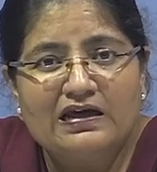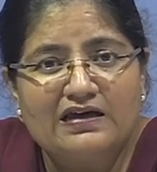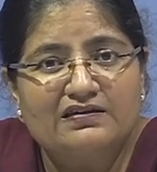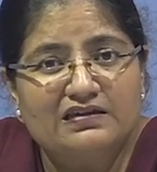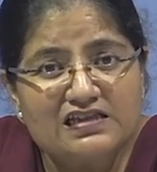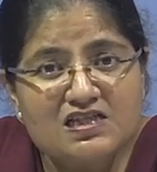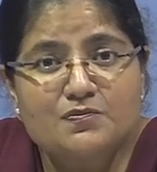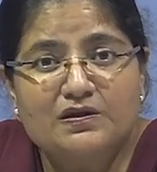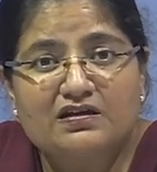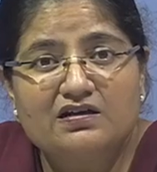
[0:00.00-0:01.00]
And this
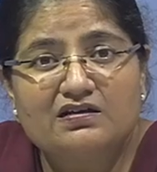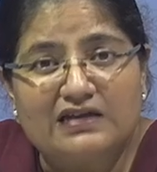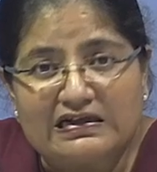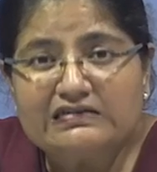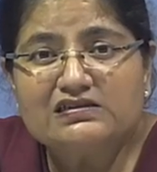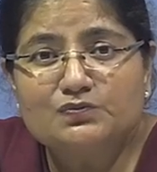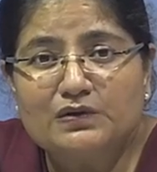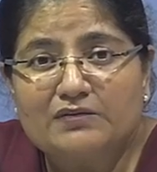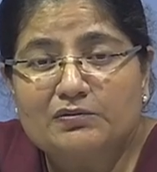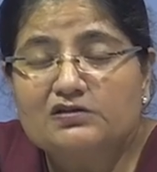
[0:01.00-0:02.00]
period, that is
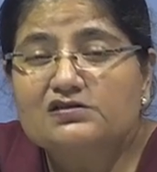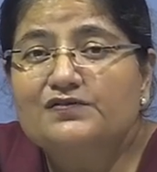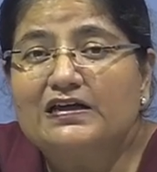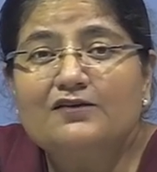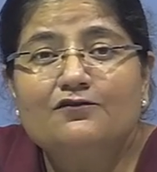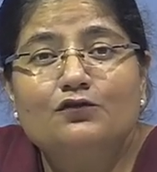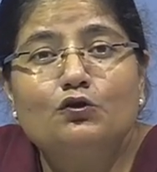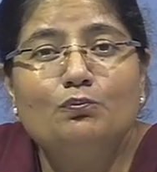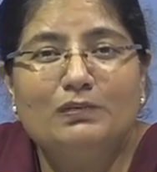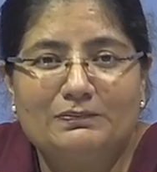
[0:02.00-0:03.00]
why, because very
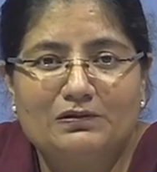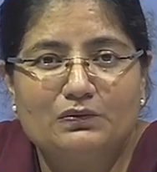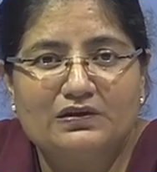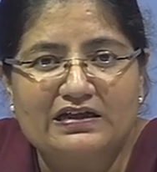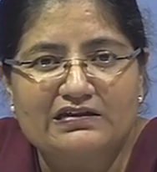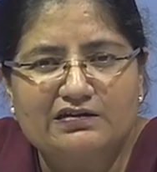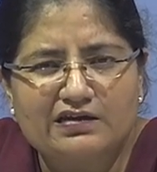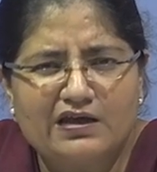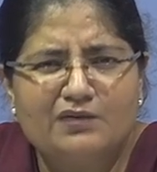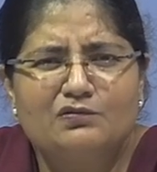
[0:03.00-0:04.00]
few people were either
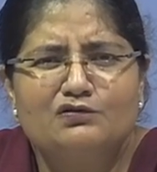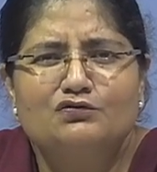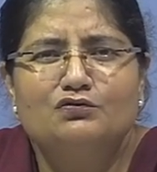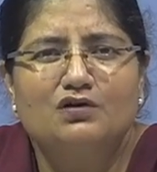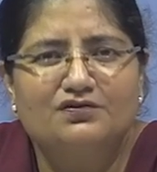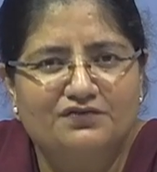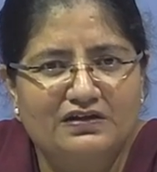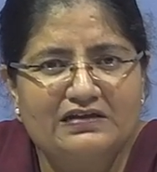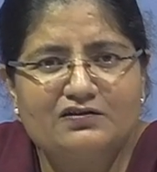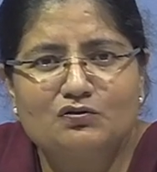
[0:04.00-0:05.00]
able to or
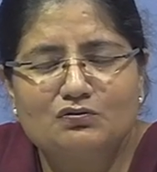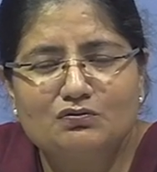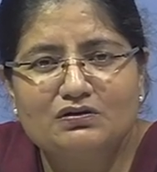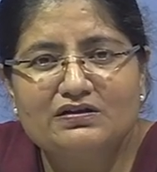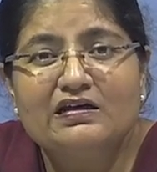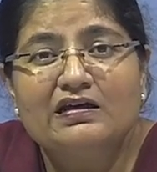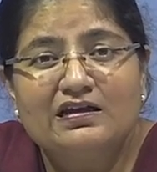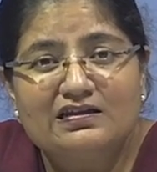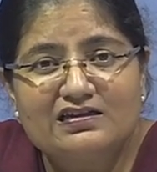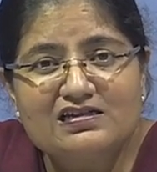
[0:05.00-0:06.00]
willing to do it,
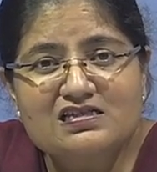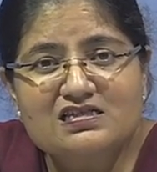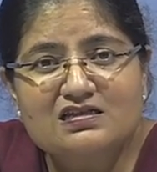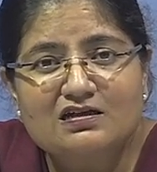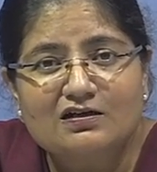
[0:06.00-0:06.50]
this